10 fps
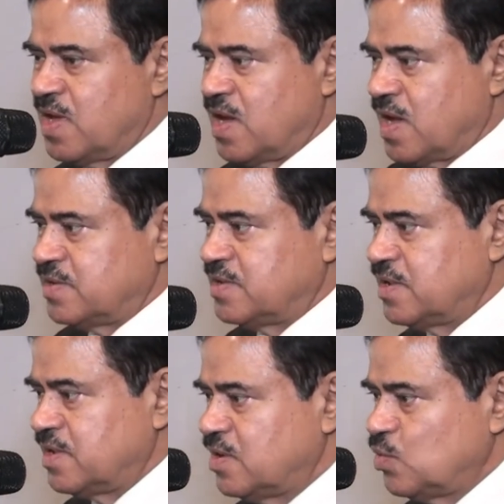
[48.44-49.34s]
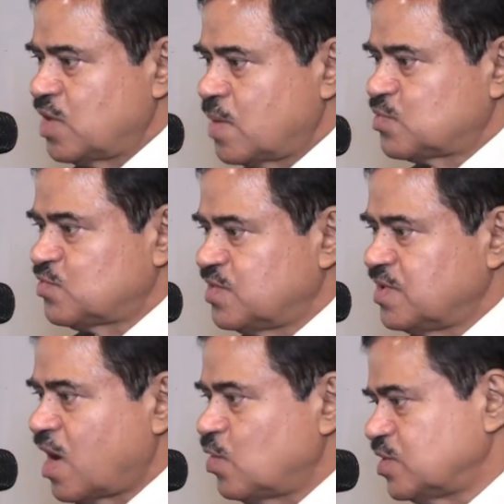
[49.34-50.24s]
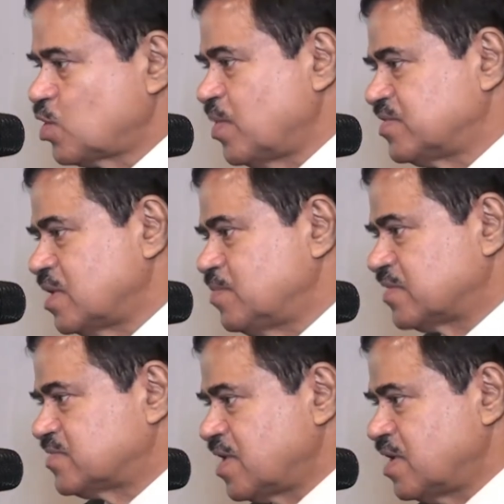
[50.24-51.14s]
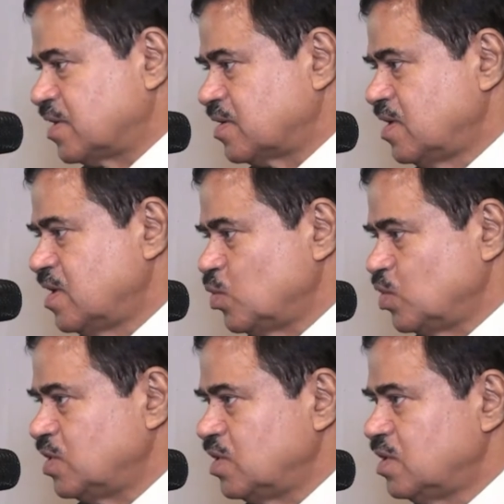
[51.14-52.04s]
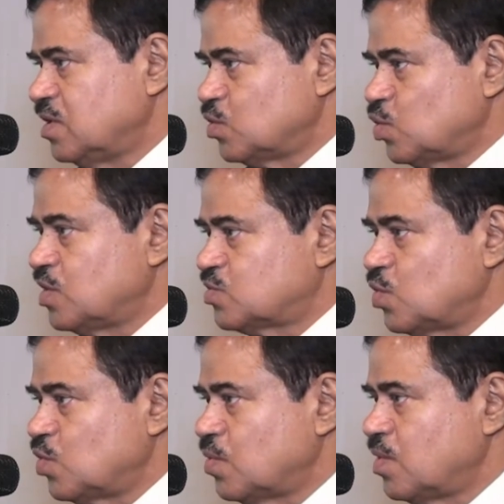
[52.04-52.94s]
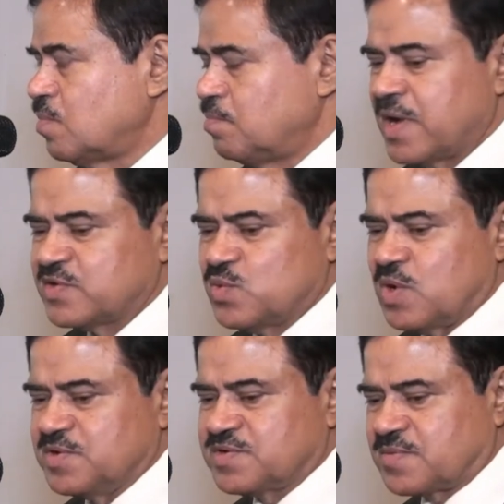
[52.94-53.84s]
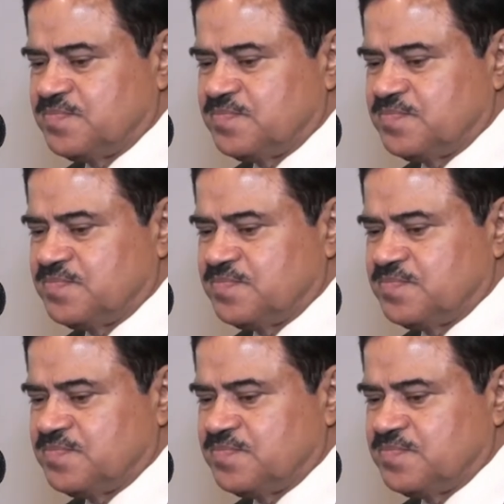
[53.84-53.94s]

And the, we have to see how the commercial banks are running. We do it through bank supervision.